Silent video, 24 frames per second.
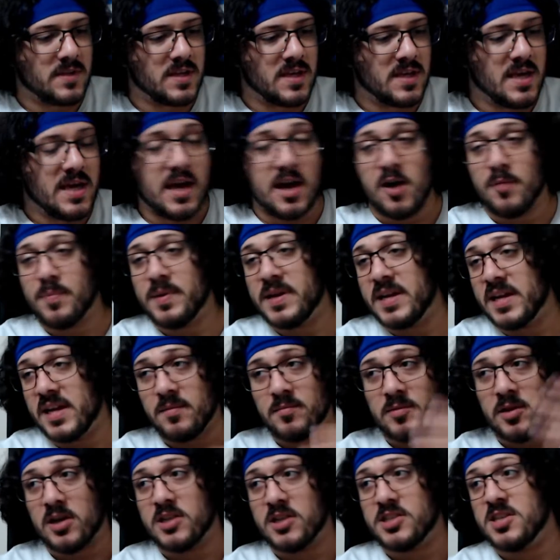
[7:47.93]
helping him
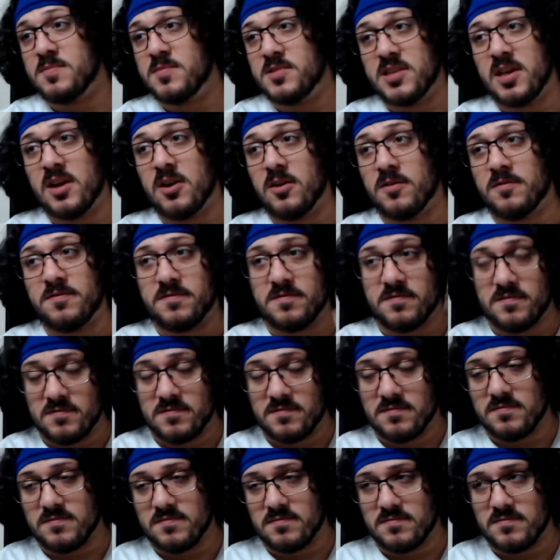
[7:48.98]
launch himself
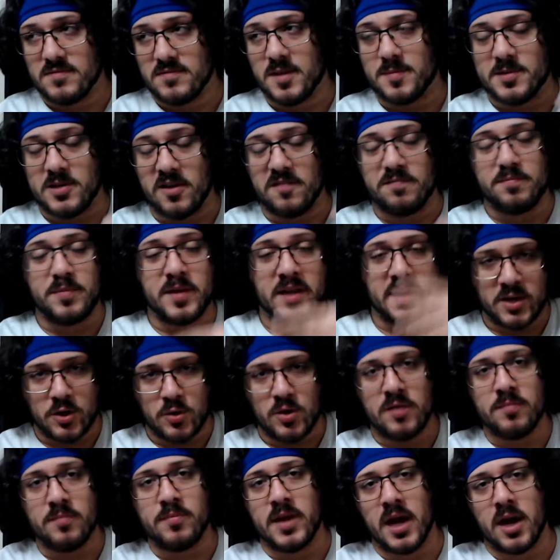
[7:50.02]
being
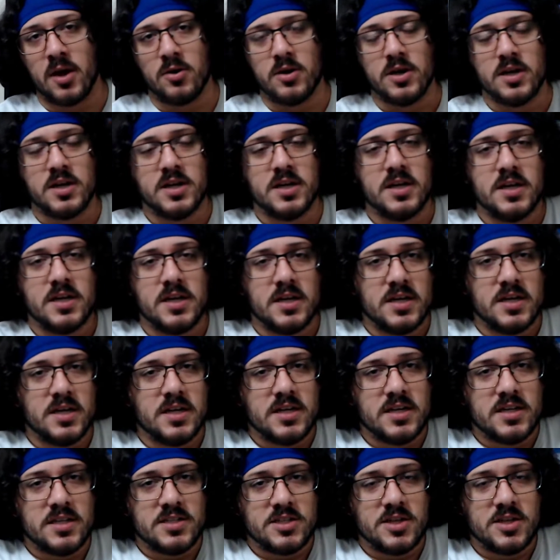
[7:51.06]
Yuan Biao,
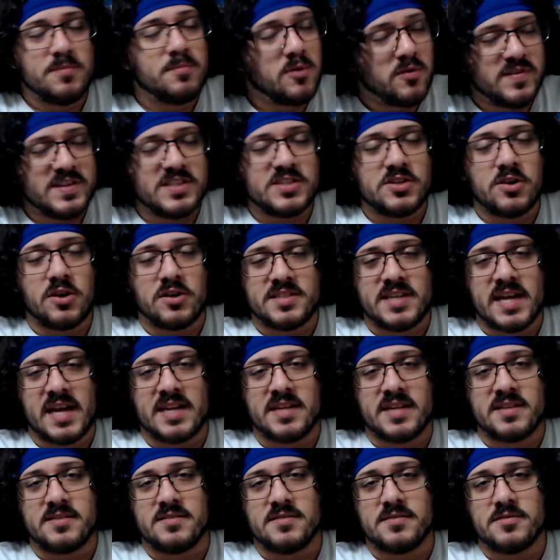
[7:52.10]
to movie star
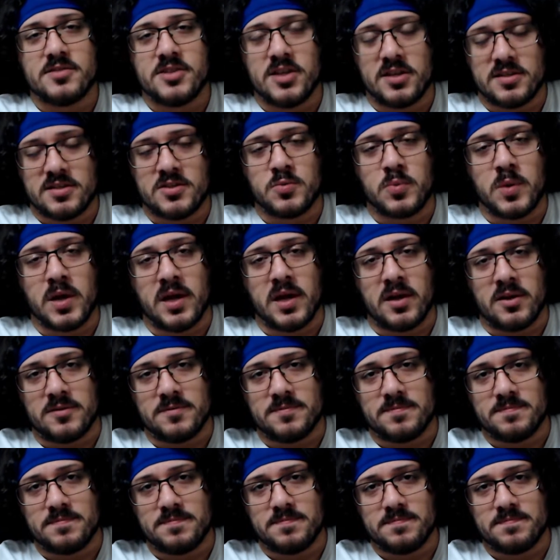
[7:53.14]
status just as well.
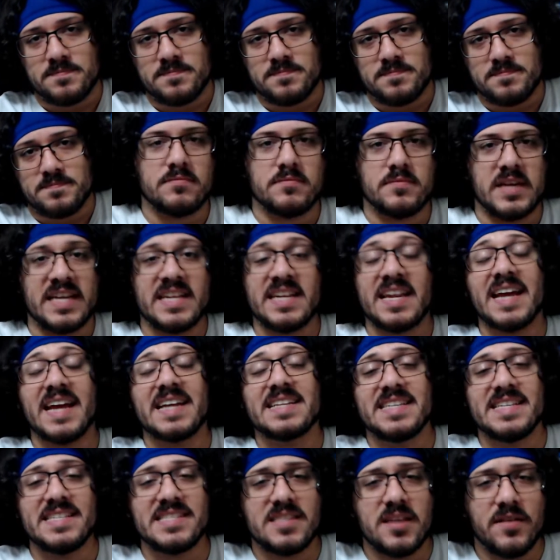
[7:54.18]
In
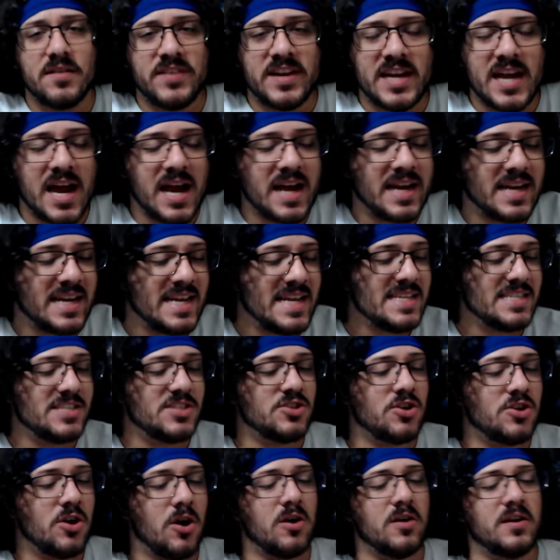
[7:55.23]
1979, he
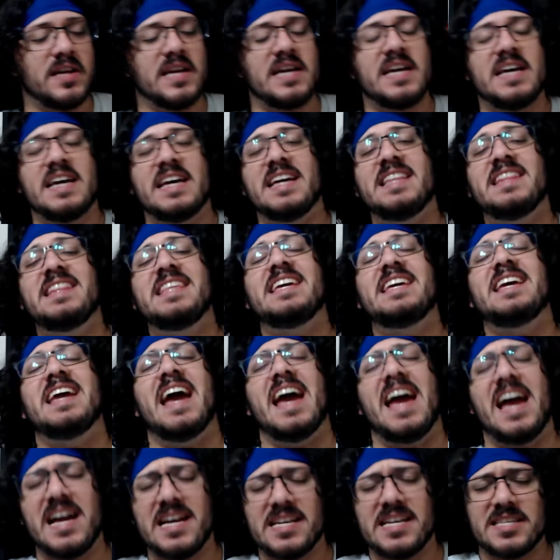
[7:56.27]
starred in the
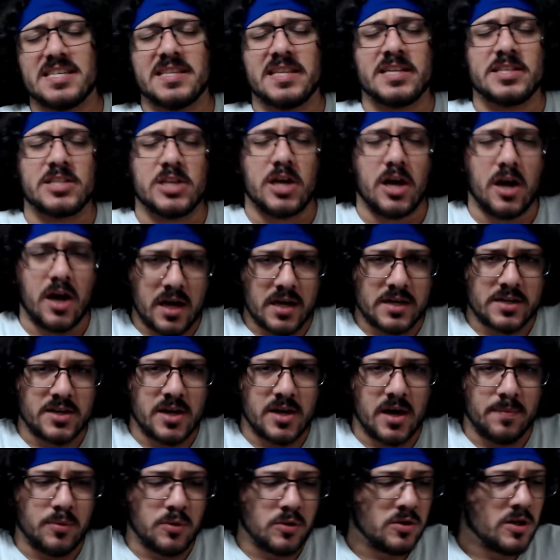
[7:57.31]
excellent Odd
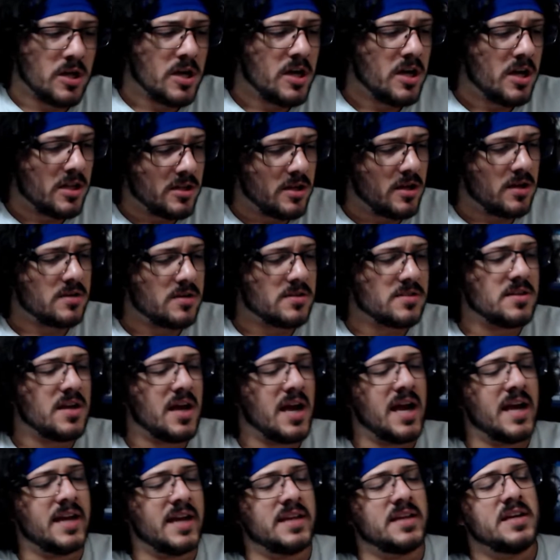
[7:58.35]
Couple
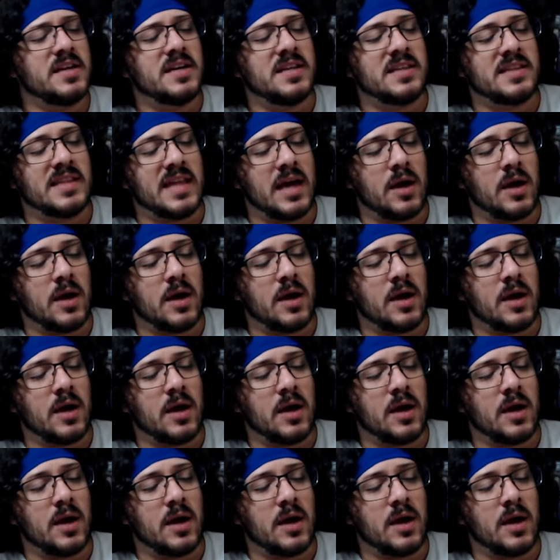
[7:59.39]
alongside Lau